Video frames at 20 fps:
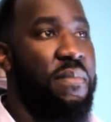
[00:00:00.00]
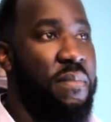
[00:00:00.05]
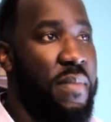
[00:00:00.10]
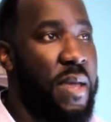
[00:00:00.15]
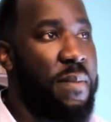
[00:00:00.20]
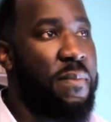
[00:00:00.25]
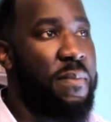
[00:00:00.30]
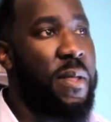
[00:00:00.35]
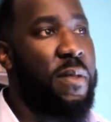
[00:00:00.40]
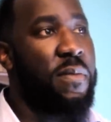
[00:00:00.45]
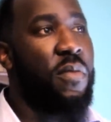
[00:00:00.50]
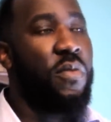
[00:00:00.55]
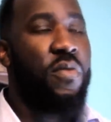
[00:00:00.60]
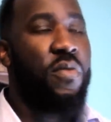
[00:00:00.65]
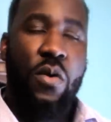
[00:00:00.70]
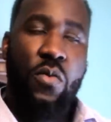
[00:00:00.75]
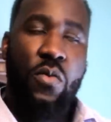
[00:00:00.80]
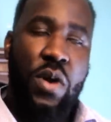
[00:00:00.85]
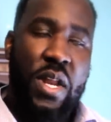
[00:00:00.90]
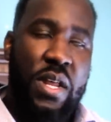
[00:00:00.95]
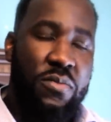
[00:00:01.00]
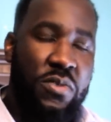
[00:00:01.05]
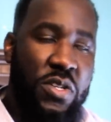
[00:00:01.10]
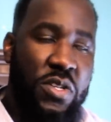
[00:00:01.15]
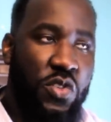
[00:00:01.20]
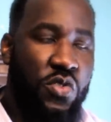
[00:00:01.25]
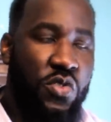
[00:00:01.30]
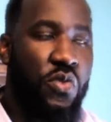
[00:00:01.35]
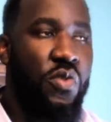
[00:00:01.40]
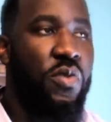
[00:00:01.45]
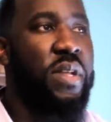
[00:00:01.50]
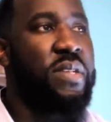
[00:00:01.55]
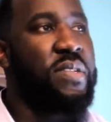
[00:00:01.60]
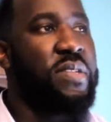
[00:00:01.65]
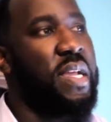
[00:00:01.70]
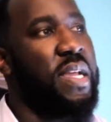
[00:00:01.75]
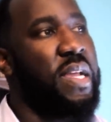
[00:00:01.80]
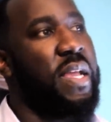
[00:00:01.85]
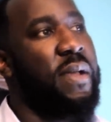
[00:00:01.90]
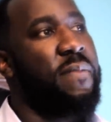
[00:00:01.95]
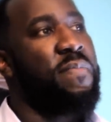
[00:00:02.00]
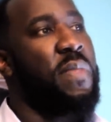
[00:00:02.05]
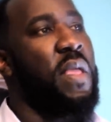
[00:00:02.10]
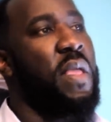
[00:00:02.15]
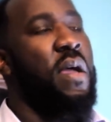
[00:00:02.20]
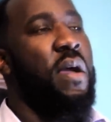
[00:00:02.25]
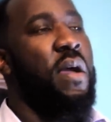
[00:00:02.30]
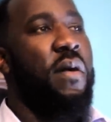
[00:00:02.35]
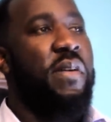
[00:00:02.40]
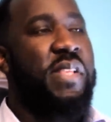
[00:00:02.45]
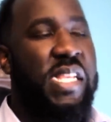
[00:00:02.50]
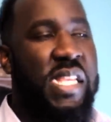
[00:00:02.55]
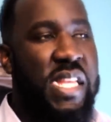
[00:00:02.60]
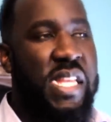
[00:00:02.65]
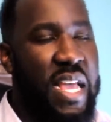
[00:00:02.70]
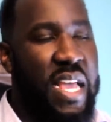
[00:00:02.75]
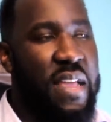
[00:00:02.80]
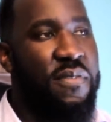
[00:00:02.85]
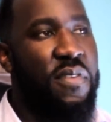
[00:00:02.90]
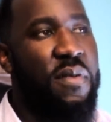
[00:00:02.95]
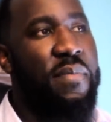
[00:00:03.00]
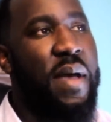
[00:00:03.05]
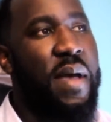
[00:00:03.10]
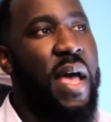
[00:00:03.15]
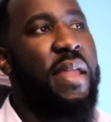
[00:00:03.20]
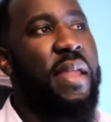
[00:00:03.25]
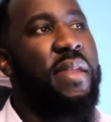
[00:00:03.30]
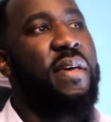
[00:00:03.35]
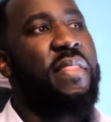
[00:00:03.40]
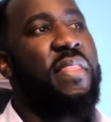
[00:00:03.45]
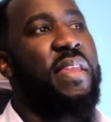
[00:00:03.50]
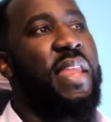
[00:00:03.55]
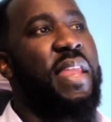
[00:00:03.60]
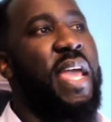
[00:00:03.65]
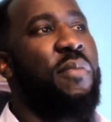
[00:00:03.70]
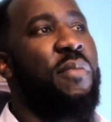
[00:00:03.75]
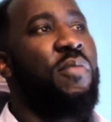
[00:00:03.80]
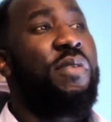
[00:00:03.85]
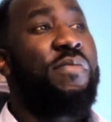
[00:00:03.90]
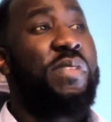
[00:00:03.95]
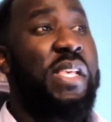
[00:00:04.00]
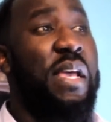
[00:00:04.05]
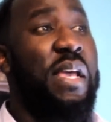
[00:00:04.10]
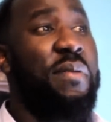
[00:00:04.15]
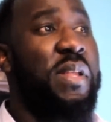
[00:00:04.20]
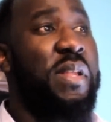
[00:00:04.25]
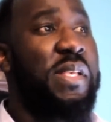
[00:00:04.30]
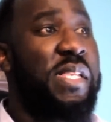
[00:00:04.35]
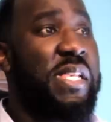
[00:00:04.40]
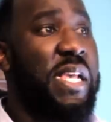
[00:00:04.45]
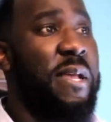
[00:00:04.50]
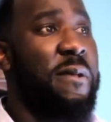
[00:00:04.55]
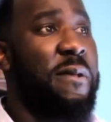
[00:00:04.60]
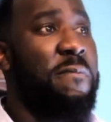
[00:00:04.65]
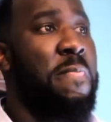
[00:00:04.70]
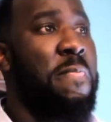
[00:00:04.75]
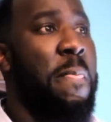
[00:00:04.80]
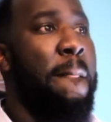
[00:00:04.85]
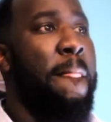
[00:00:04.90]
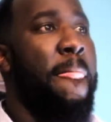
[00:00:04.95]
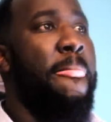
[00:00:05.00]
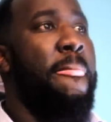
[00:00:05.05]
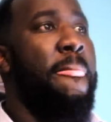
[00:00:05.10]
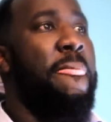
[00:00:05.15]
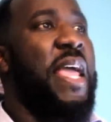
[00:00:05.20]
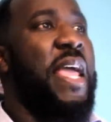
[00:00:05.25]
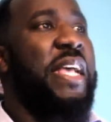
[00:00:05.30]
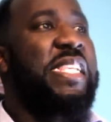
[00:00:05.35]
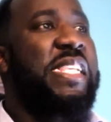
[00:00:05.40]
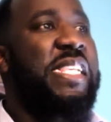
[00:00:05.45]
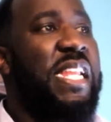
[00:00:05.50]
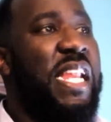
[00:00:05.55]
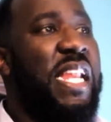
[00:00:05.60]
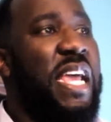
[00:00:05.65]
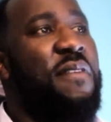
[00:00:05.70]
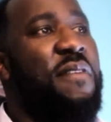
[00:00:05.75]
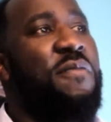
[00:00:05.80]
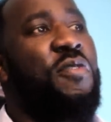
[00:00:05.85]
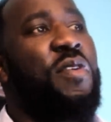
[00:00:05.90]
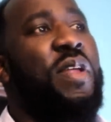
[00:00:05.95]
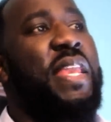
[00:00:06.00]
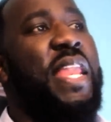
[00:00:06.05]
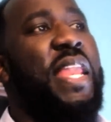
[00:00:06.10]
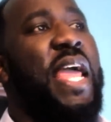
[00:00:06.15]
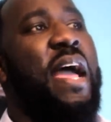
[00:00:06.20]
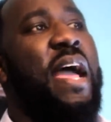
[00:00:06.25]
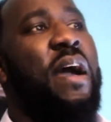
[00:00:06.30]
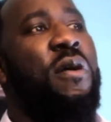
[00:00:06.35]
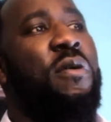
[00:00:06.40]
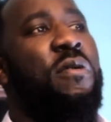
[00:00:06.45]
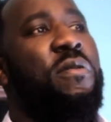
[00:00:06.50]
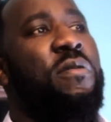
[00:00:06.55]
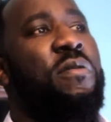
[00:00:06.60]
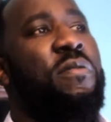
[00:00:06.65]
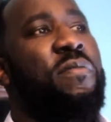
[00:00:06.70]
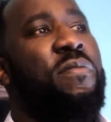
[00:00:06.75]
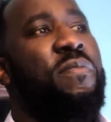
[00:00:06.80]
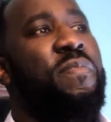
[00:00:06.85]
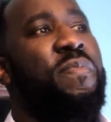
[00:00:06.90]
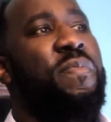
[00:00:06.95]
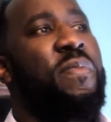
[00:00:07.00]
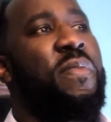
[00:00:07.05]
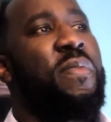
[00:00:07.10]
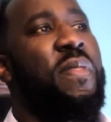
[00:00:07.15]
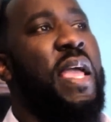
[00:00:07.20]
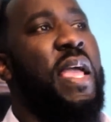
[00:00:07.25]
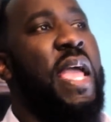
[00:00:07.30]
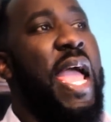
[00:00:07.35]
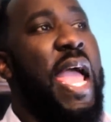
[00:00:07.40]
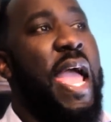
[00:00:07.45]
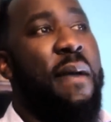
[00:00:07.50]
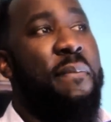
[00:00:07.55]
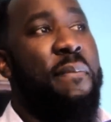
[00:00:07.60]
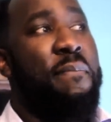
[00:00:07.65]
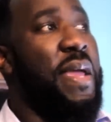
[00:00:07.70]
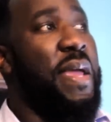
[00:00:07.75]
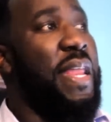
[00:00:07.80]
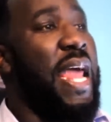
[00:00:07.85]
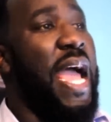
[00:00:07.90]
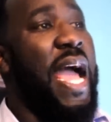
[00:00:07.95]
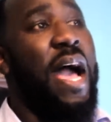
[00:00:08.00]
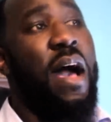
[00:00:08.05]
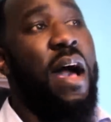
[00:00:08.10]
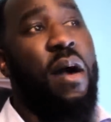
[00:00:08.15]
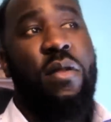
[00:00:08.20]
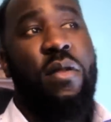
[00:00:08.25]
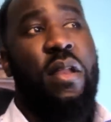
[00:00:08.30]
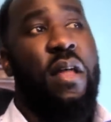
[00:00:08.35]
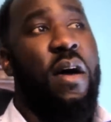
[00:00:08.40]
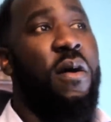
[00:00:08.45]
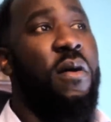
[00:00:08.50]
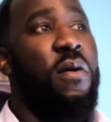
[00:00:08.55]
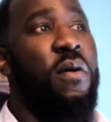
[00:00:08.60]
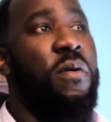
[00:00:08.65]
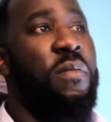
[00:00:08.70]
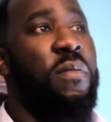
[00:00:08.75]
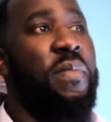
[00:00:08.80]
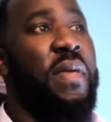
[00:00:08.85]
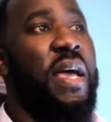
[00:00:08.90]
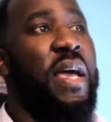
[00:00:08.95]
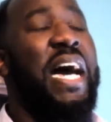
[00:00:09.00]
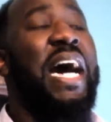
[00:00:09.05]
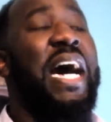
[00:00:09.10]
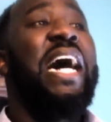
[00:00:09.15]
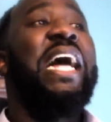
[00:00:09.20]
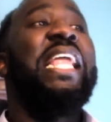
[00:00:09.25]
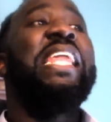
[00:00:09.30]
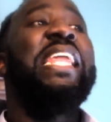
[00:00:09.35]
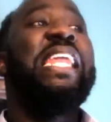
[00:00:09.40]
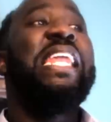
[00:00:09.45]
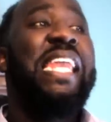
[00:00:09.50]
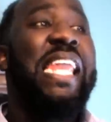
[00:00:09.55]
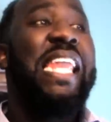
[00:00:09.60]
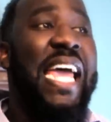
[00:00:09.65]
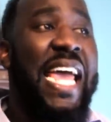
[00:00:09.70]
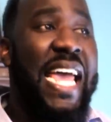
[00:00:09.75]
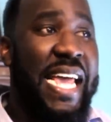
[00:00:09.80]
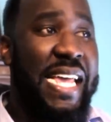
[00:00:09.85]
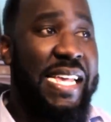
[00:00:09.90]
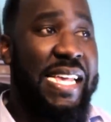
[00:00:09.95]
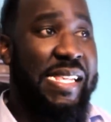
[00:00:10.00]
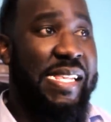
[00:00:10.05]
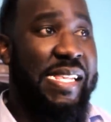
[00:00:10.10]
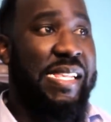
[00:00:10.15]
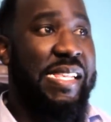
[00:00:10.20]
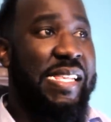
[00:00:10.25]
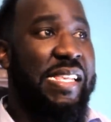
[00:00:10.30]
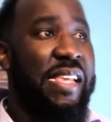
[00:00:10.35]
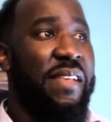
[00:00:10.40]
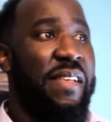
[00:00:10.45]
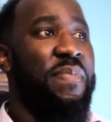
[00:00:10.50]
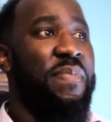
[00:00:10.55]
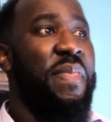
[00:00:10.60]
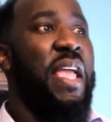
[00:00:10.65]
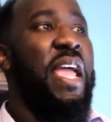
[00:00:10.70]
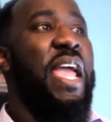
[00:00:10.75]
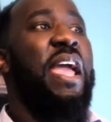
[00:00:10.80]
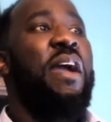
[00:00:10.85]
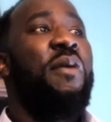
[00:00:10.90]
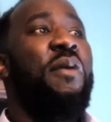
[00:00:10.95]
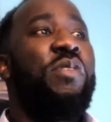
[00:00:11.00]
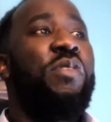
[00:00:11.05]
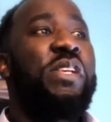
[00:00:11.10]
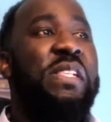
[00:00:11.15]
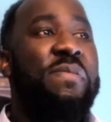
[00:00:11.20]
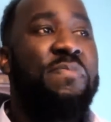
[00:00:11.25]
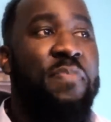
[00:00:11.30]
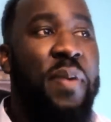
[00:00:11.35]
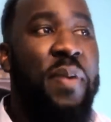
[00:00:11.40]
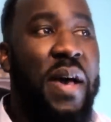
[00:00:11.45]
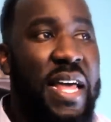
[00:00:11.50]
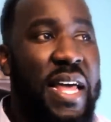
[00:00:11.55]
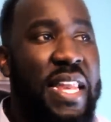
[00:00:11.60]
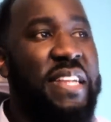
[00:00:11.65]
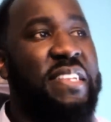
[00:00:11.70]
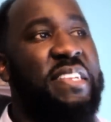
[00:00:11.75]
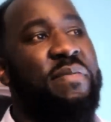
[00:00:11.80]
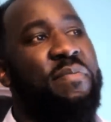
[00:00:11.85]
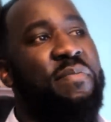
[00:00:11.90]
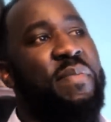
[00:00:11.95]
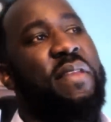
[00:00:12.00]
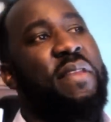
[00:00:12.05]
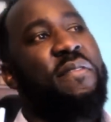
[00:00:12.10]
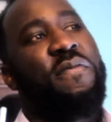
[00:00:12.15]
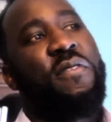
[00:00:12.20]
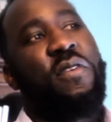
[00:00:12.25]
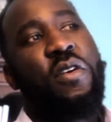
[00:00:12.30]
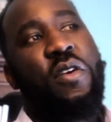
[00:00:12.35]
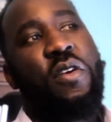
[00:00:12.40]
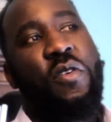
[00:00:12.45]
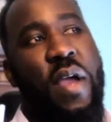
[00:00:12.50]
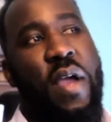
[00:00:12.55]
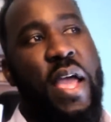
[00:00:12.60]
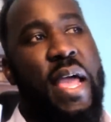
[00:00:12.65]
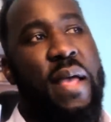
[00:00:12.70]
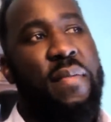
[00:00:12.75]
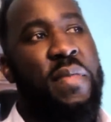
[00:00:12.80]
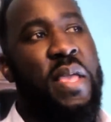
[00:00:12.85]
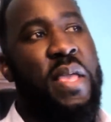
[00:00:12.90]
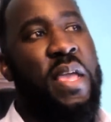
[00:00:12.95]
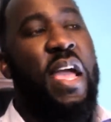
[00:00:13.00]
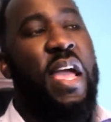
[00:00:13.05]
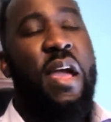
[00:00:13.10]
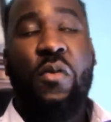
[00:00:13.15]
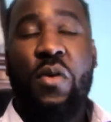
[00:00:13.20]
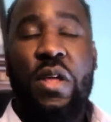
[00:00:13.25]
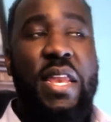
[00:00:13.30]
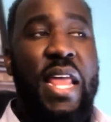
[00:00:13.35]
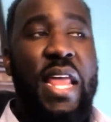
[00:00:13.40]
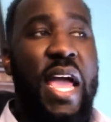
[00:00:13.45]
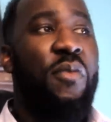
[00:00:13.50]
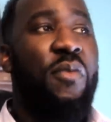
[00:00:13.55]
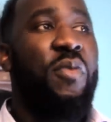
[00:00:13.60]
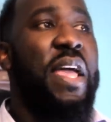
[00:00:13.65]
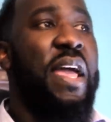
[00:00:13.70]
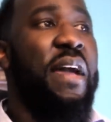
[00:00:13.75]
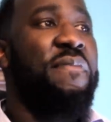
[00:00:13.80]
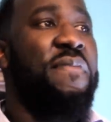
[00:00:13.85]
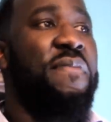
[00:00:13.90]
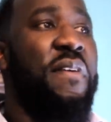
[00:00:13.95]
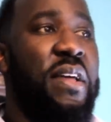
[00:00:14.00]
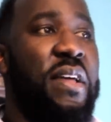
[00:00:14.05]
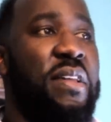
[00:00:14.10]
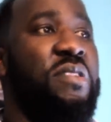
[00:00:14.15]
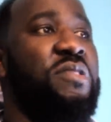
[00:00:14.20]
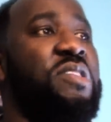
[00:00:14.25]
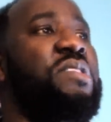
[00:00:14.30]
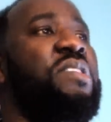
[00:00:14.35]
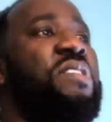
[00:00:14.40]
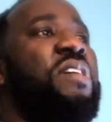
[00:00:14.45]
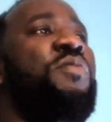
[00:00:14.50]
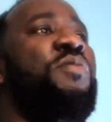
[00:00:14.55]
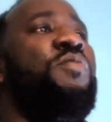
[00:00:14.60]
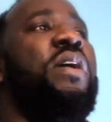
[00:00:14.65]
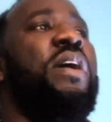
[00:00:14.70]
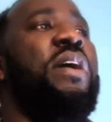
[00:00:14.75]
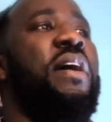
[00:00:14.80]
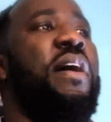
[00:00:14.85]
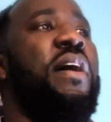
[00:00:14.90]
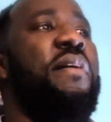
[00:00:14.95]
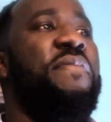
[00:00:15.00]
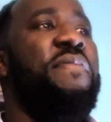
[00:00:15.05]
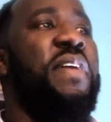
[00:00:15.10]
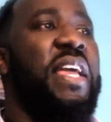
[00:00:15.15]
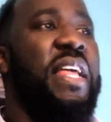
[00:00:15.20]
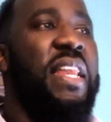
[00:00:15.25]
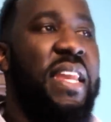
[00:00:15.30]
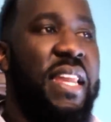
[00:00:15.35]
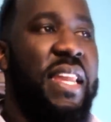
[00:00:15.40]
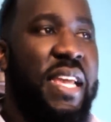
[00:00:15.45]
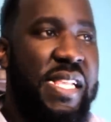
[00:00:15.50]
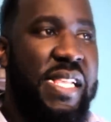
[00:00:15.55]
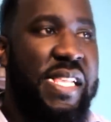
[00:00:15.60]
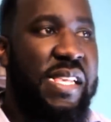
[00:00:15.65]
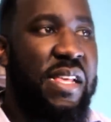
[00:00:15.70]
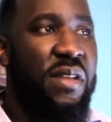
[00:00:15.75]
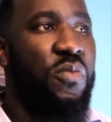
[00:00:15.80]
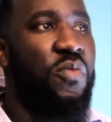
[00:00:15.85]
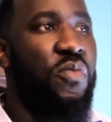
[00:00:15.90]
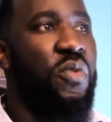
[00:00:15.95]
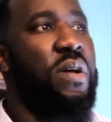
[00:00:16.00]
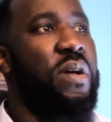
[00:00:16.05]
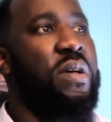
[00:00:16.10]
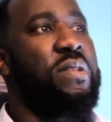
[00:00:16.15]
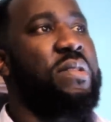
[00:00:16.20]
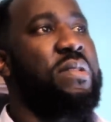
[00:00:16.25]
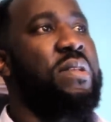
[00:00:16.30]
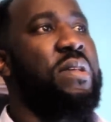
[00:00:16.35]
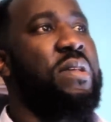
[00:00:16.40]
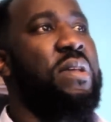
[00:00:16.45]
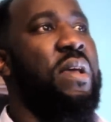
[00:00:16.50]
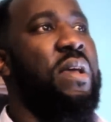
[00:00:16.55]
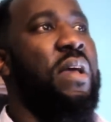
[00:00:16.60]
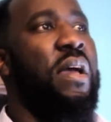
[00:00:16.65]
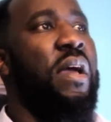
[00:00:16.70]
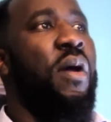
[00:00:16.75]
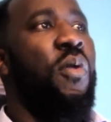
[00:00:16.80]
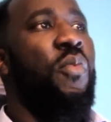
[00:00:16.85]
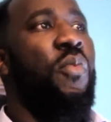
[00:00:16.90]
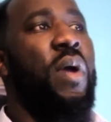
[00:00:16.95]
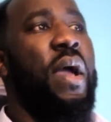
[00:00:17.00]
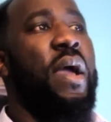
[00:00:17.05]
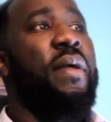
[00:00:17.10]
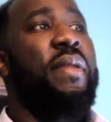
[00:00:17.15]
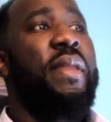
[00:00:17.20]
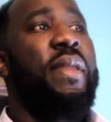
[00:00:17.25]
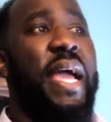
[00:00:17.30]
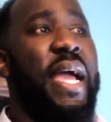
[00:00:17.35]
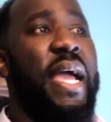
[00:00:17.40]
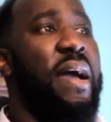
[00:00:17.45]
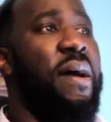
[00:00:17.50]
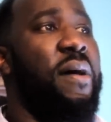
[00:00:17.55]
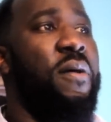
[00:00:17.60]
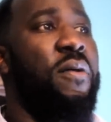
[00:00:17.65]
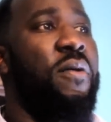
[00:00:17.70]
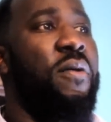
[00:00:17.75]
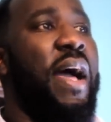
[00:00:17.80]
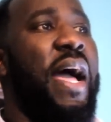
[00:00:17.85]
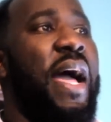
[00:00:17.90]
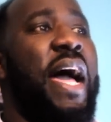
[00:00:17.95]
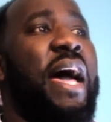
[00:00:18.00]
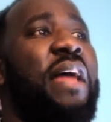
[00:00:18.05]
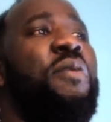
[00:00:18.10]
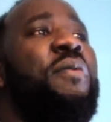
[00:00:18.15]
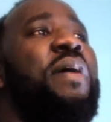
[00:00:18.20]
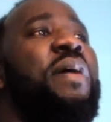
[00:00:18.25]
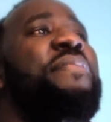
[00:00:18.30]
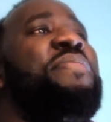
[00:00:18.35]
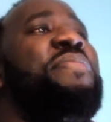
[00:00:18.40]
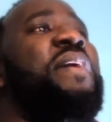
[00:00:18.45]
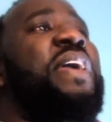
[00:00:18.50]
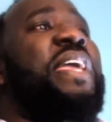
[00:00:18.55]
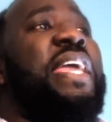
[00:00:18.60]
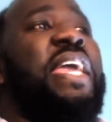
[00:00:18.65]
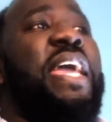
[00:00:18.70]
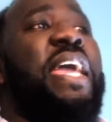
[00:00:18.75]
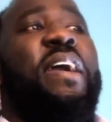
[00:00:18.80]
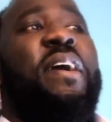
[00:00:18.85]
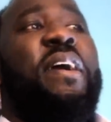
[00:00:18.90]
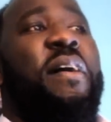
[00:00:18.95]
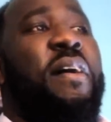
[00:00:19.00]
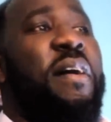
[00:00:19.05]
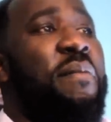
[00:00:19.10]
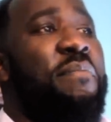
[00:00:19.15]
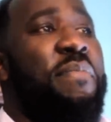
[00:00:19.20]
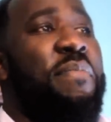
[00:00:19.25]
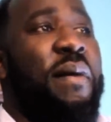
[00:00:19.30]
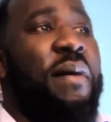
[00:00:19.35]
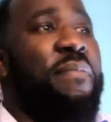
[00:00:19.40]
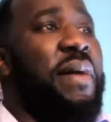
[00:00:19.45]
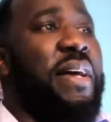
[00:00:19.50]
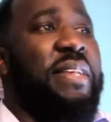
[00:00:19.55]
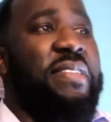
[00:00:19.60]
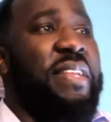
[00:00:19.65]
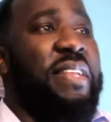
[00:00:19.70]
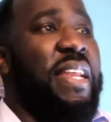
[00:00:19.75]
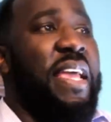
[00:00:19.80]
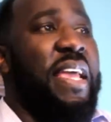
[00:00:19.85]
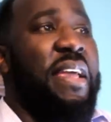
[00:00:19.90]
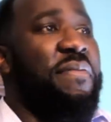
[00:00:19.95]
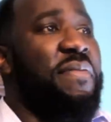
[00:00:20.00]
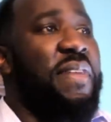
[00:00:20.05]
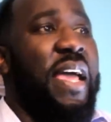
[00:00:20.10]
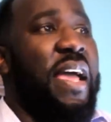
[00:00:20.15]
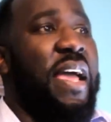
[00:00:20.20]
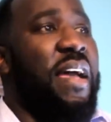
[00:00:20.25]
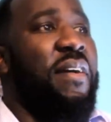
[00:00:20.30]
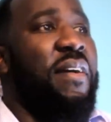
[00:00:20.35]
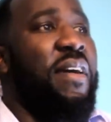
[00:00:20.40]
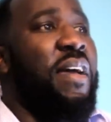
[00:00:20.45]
Amendment, well, what it was truly saying, slavery by another name, we was able to see that slavery now had been outlawed unless it was punishment for a crime. And we have understood what convict leasing was, where now I don't have to care about my slave now.